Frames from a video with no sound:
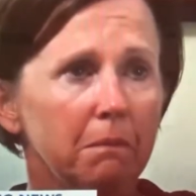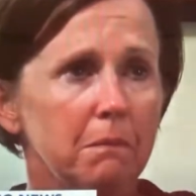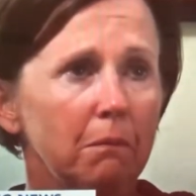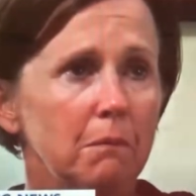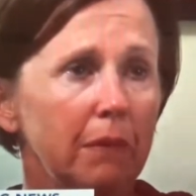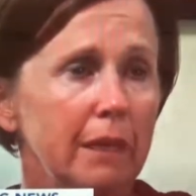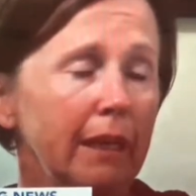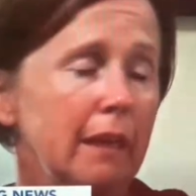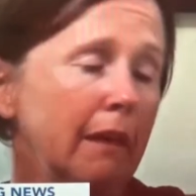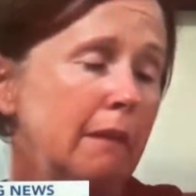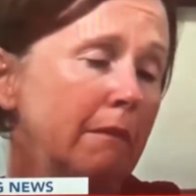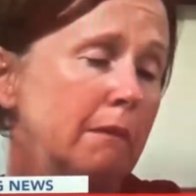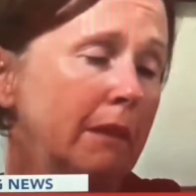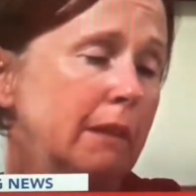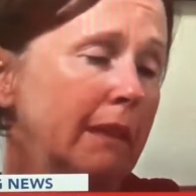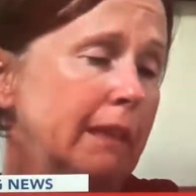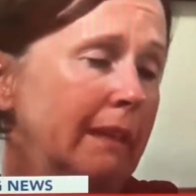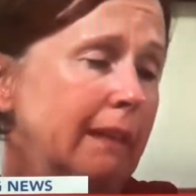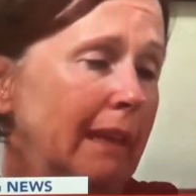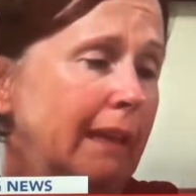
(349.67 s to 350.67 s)
we got
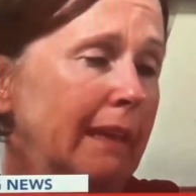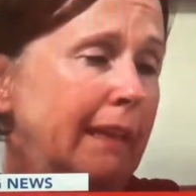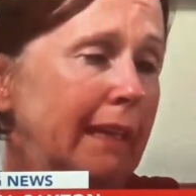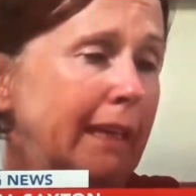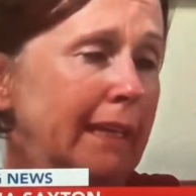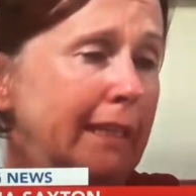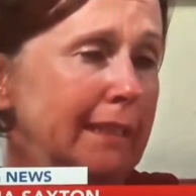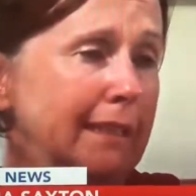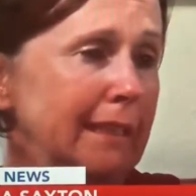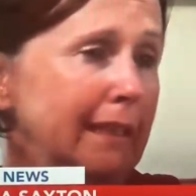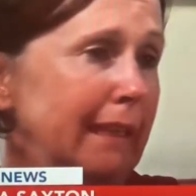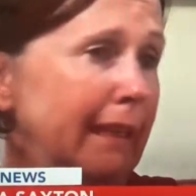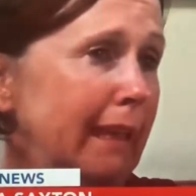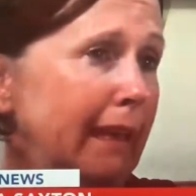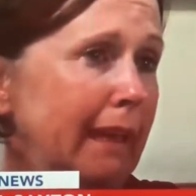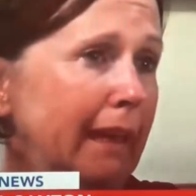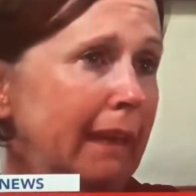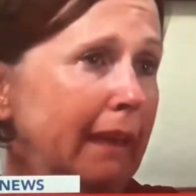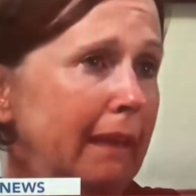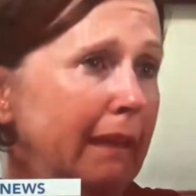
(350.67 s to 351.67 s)
really lucky
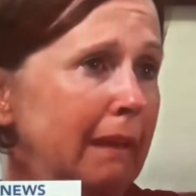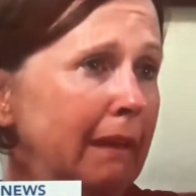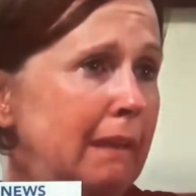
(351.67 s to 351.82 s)
today.